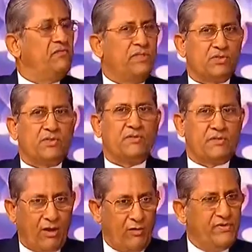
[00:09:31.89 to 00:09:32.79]
which
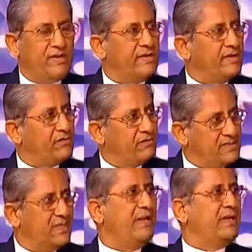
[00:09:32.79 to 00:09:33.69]
now we are
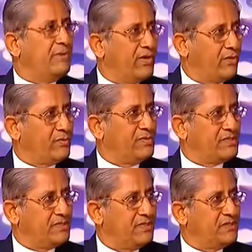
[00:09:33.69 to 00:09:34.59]
increasingly coming along to
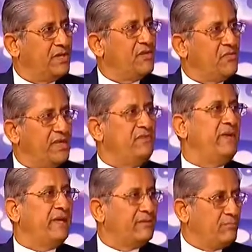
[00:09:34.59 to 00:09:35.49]
the stage wherein
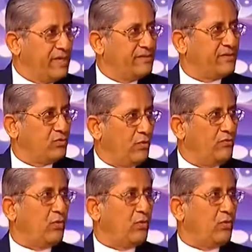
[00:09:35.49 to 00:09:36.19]
we can play that role.